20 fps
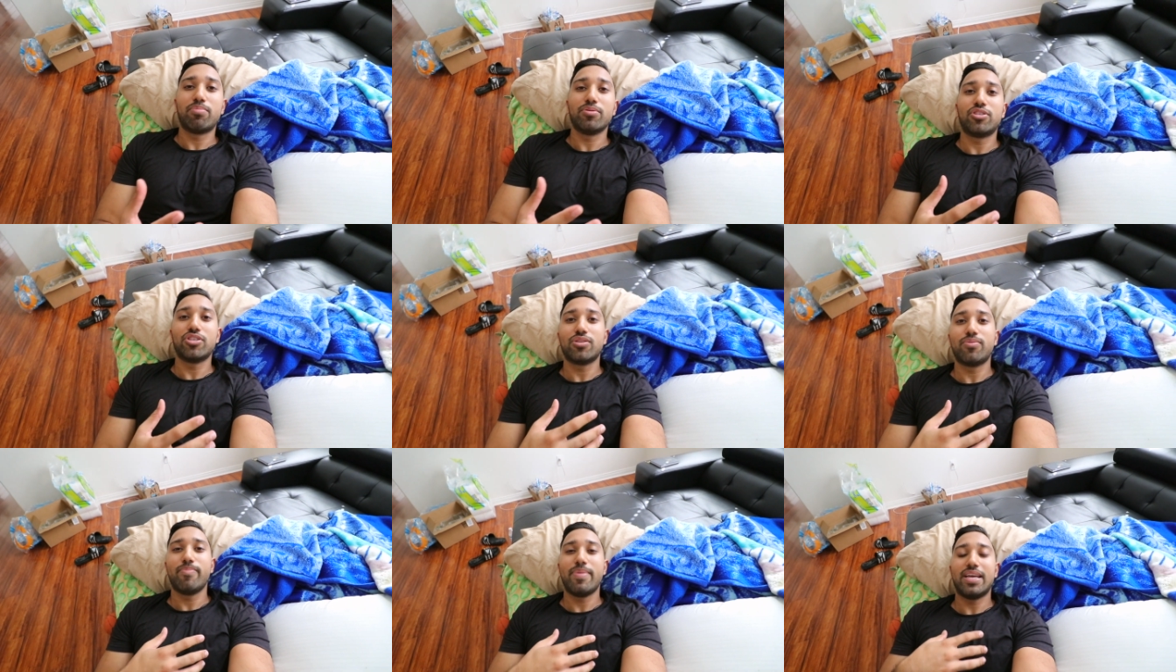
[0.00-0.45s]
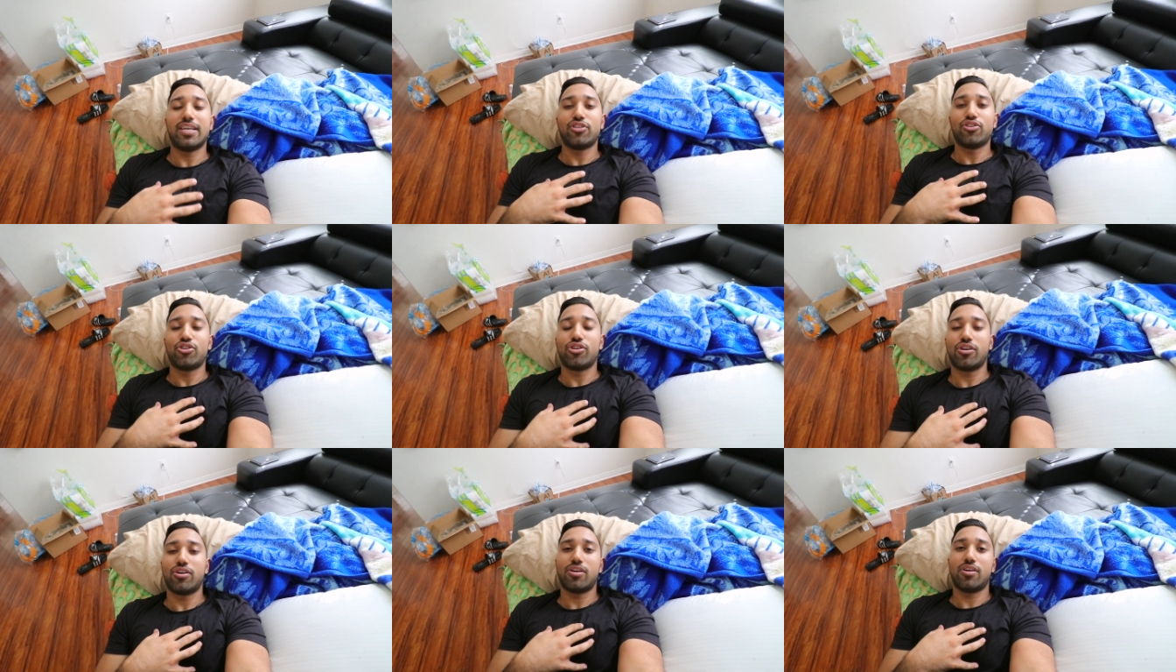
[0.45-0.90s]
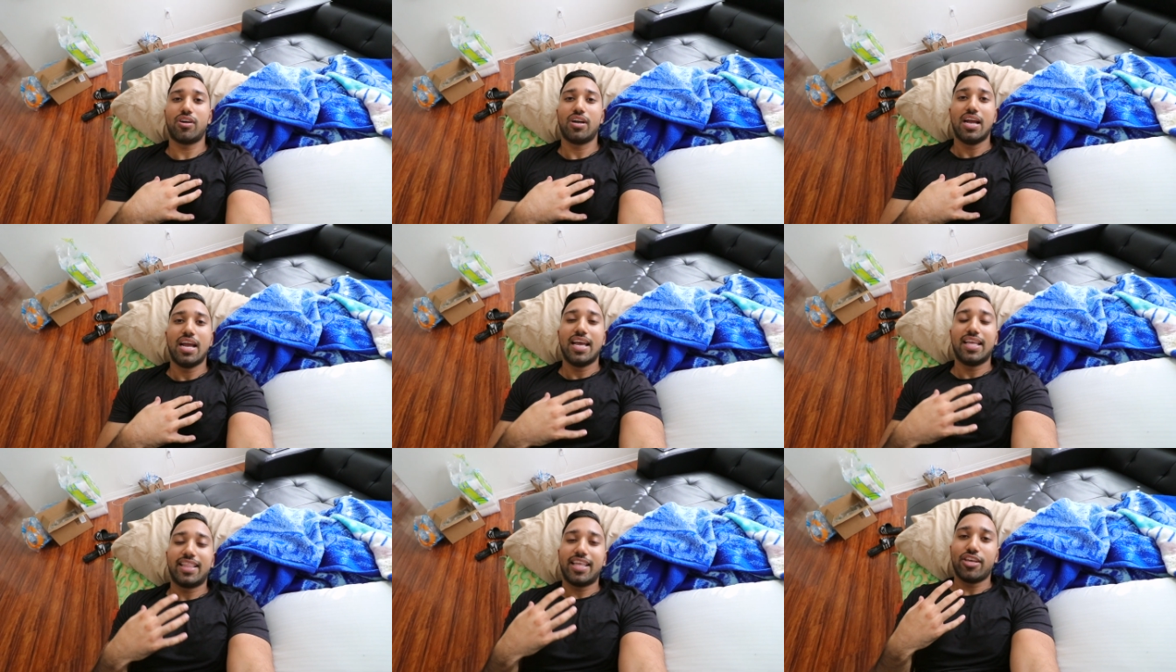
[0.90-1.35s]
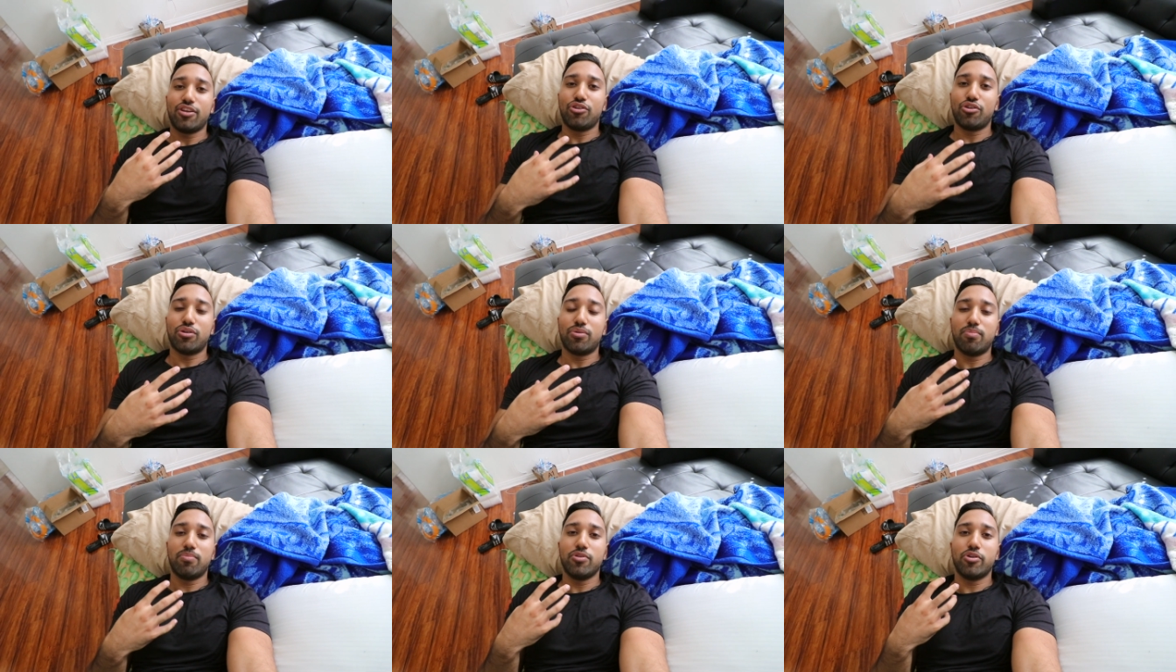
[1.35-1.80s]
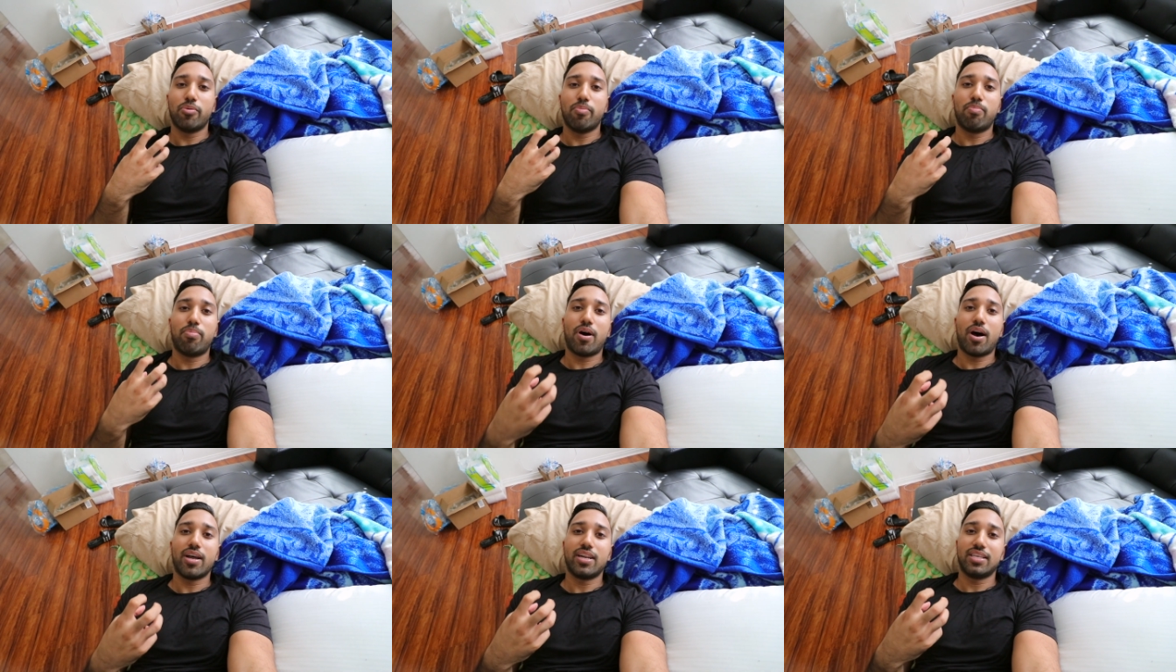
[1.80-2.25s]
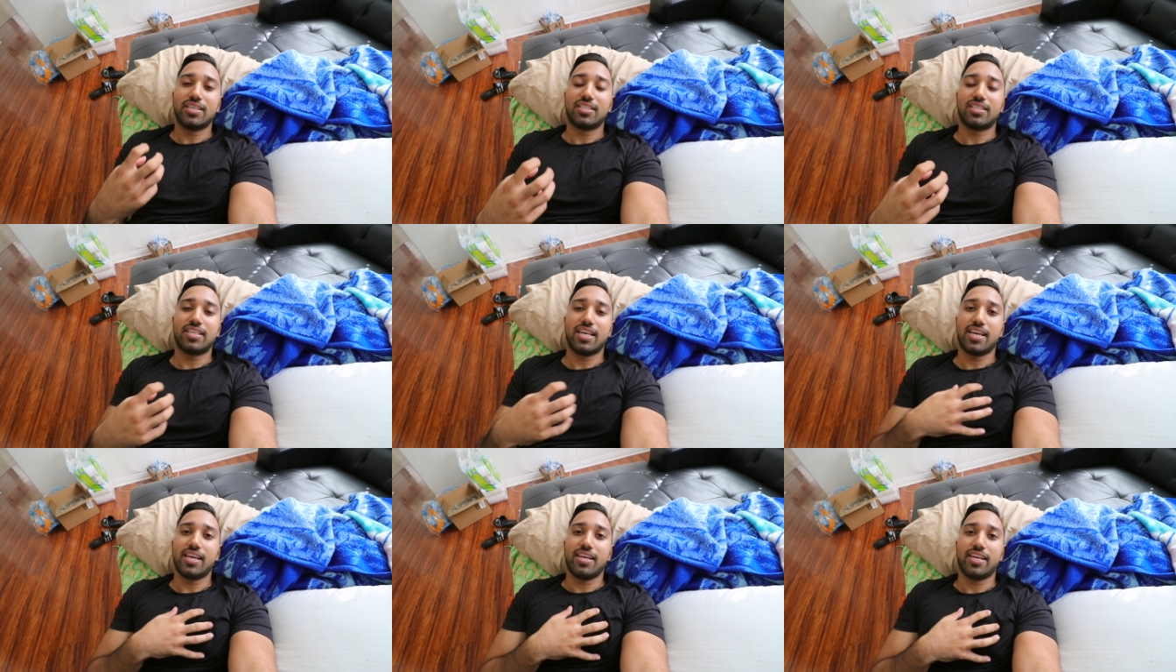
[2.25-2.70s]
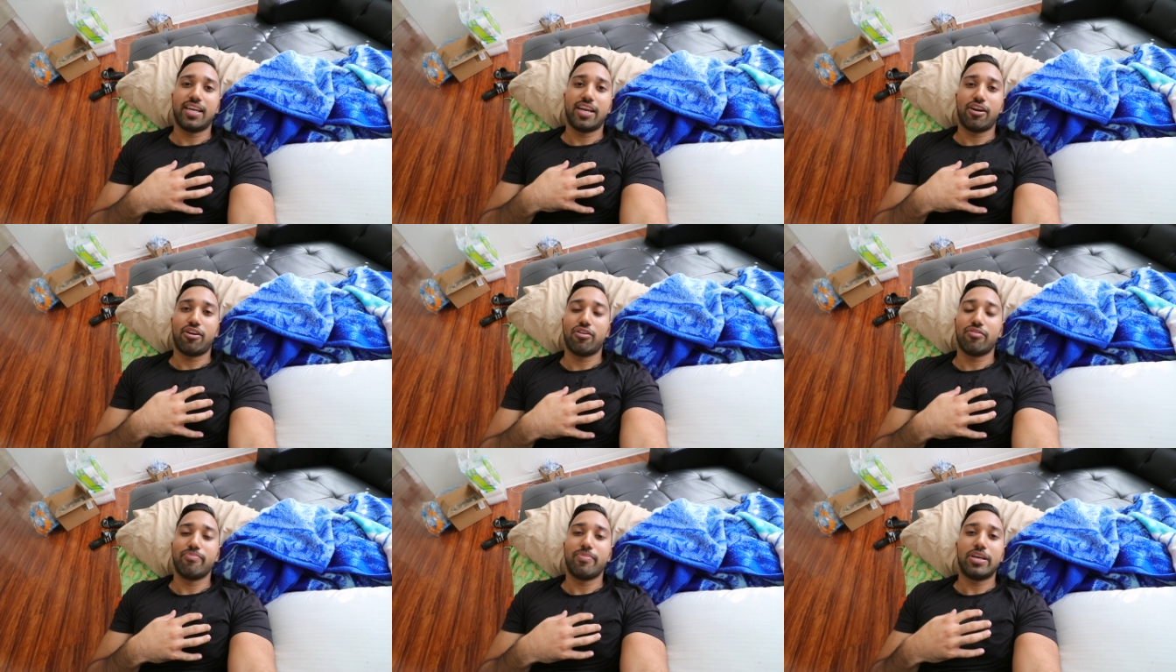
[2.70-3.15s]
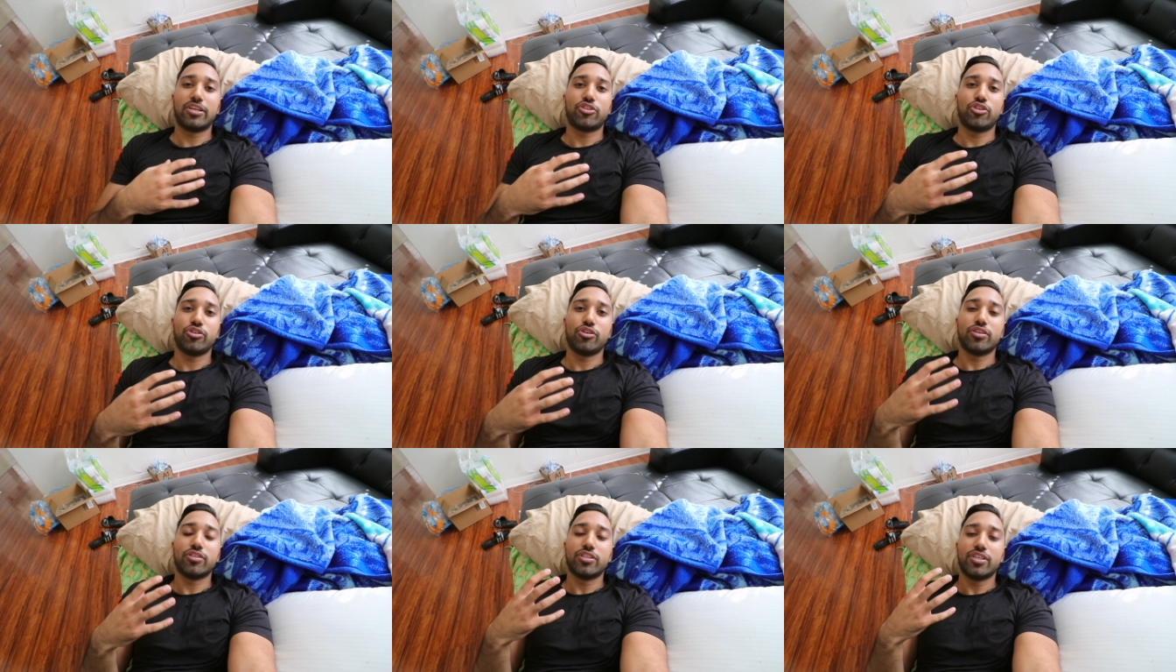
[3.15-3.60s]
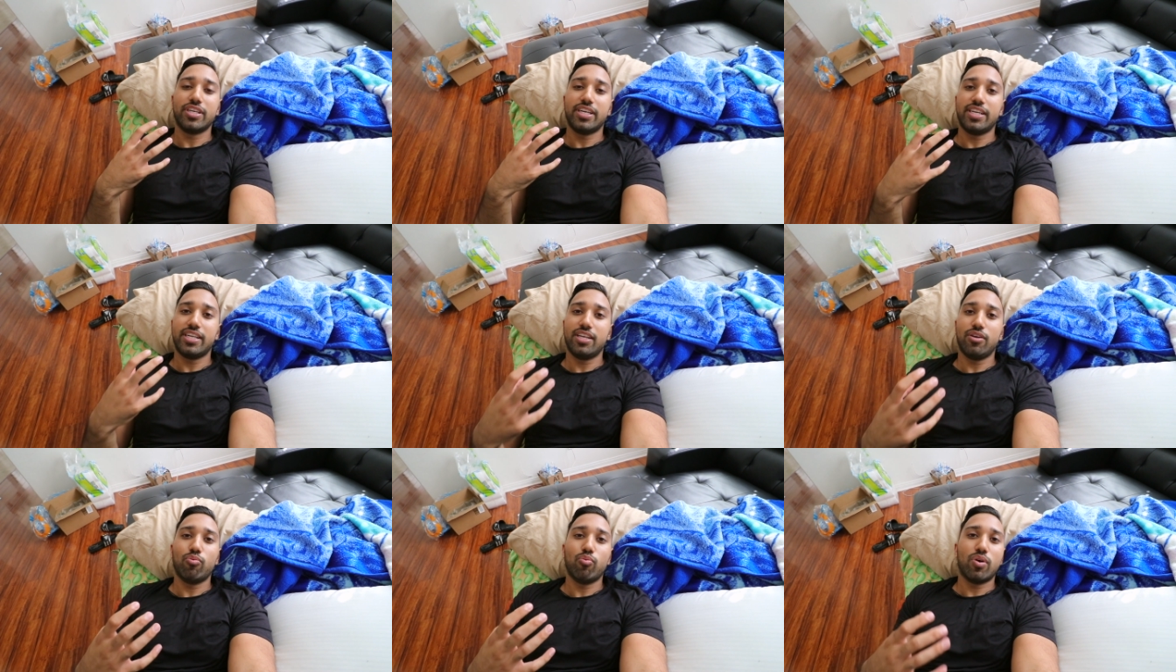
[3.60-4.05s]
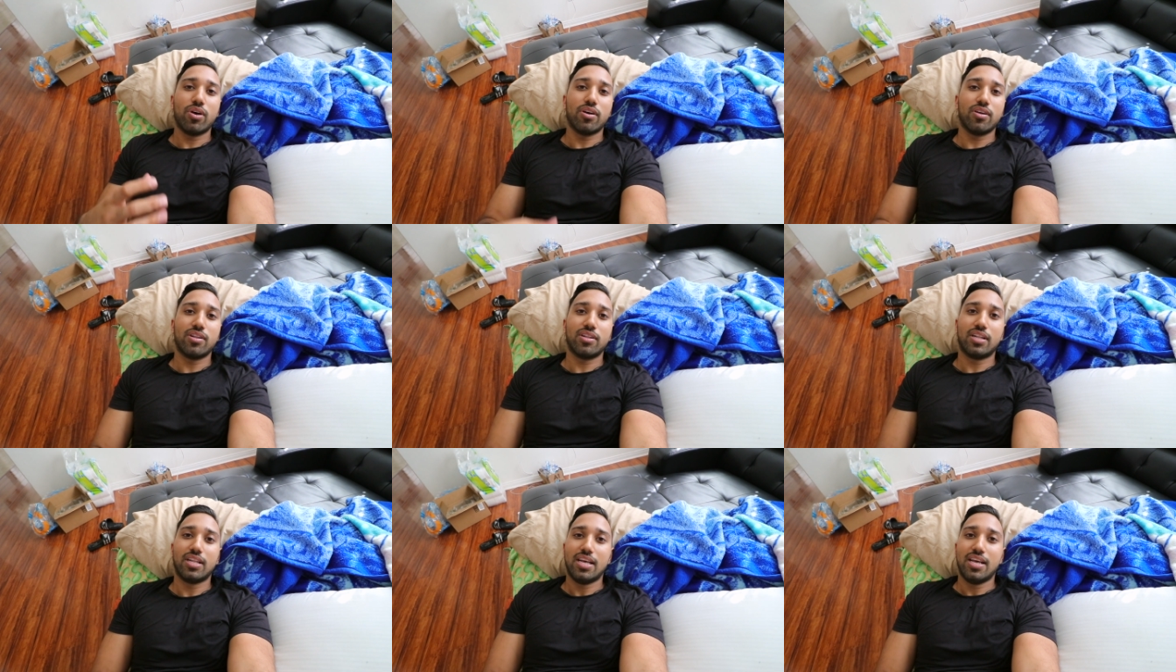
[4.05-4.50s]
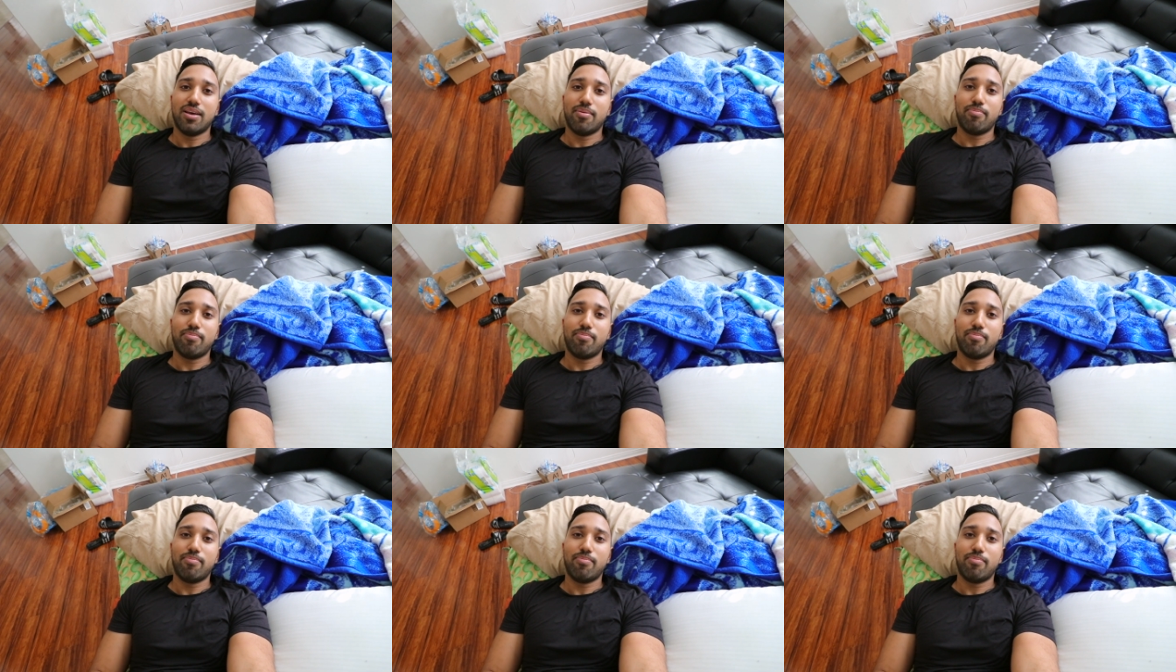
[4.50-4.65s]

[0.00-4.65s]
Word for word: but just make sure that your your body is taken care of. Make sure you guys are eating well.